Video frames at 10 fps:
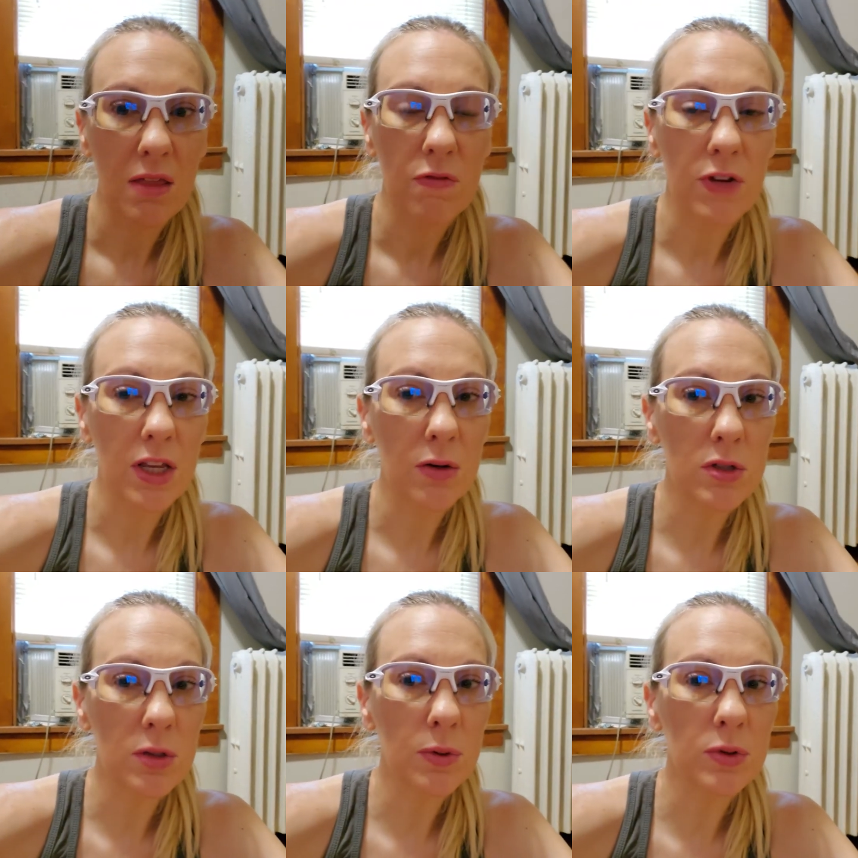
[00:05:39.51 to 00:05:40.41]

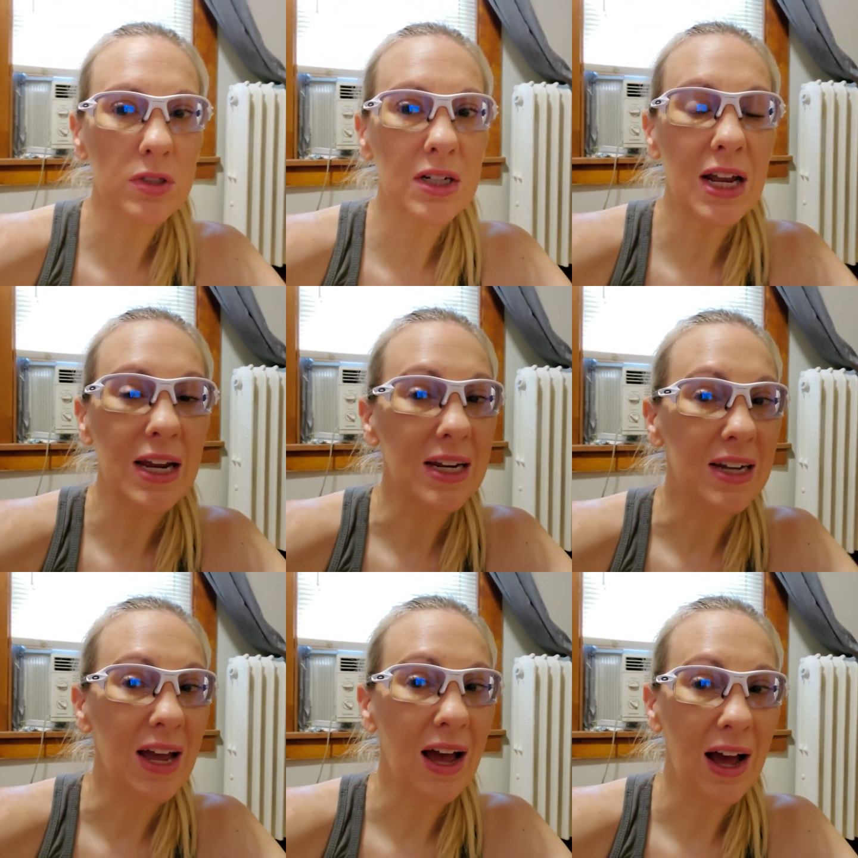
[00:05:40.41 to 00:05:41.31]
videos are posted,
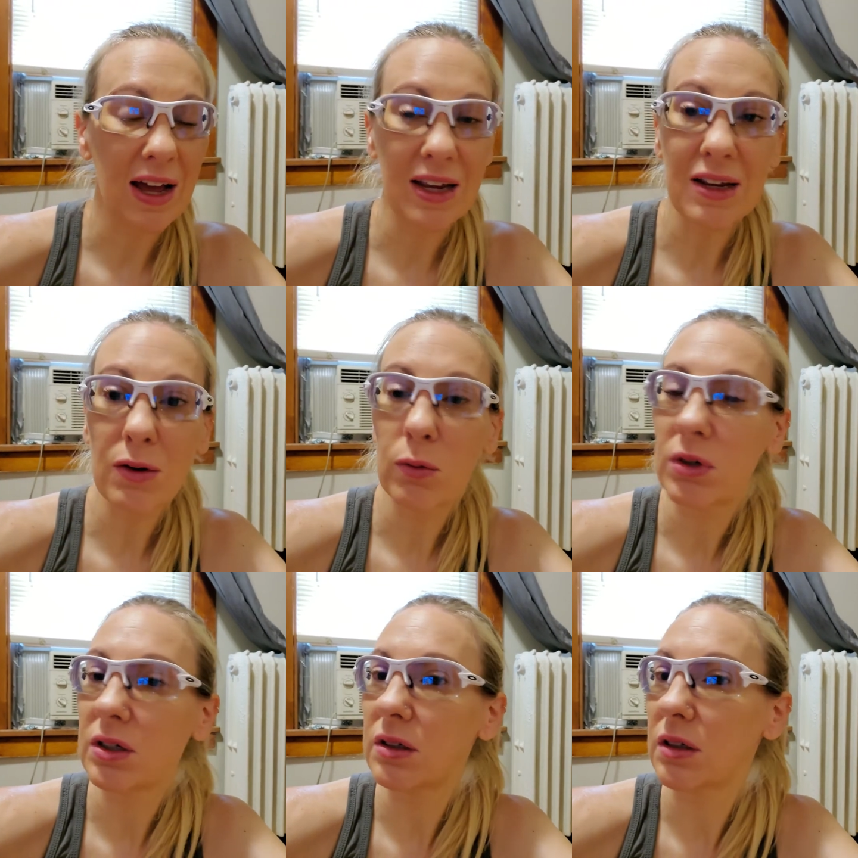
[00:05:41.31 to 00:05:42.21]
and I
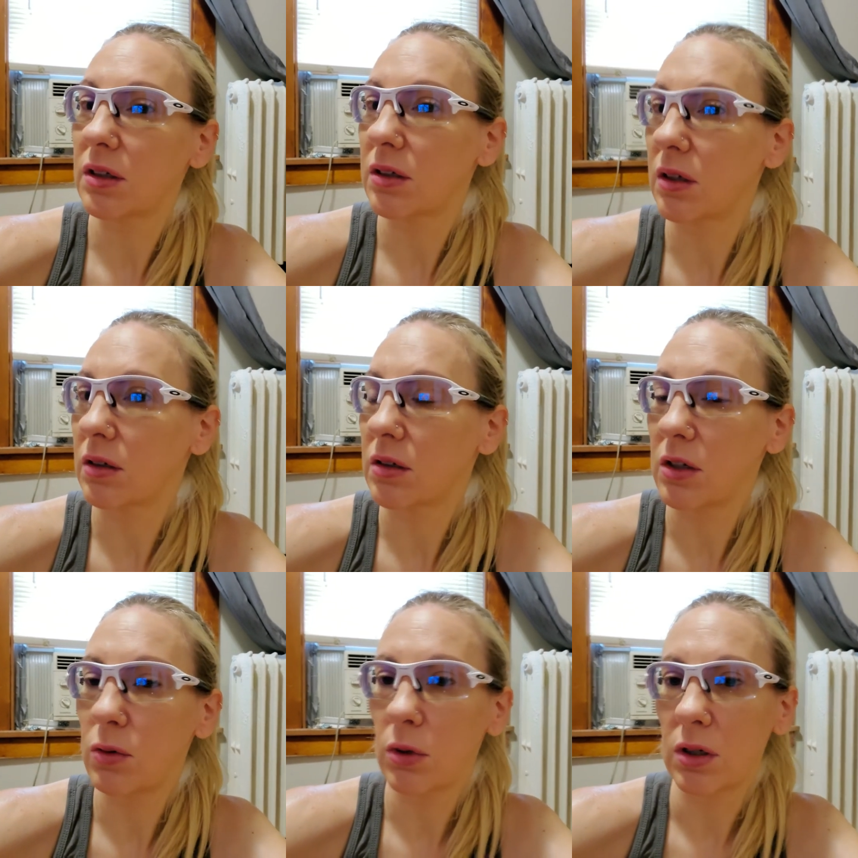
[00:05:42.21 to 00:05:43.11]
will talk to
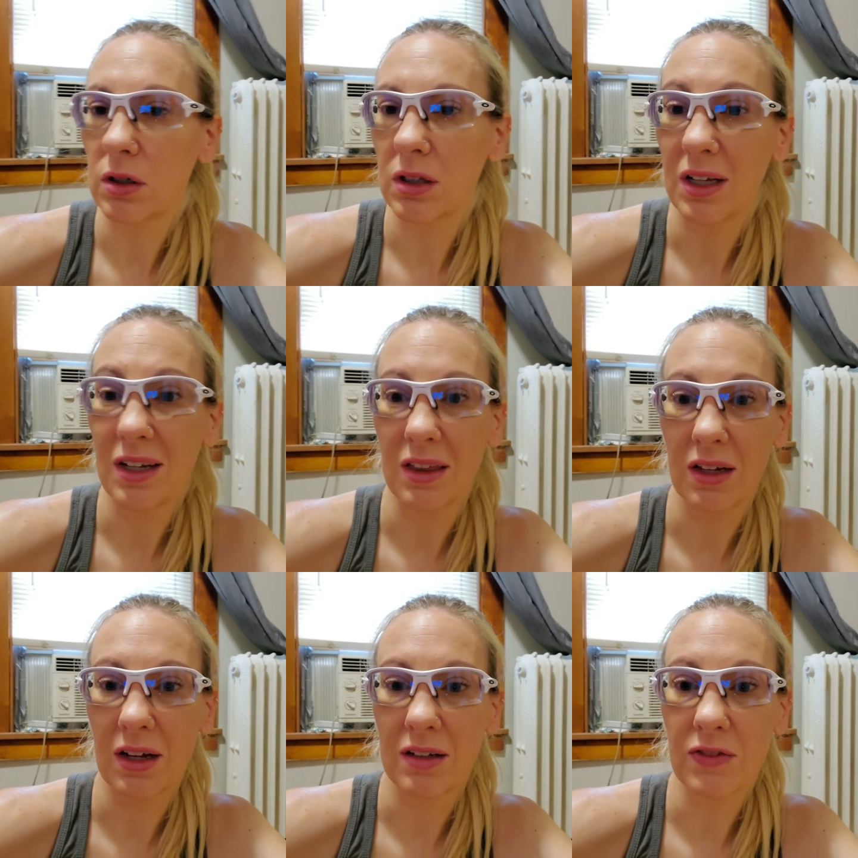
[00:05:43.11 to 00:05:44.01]
you all in the
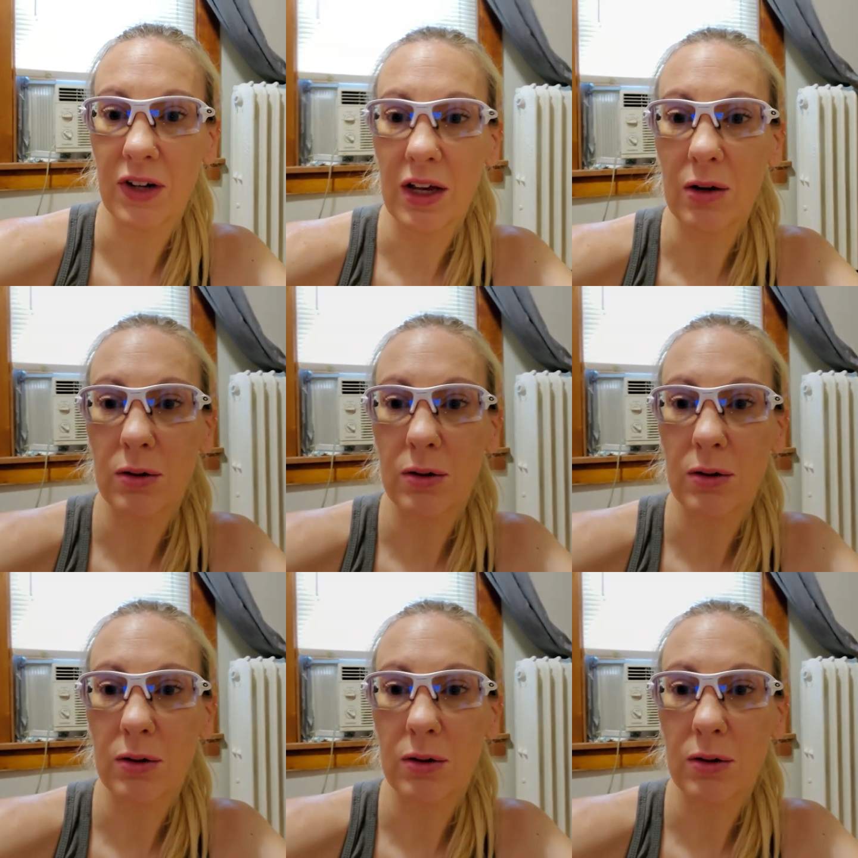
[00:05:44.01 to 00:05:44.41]
next video.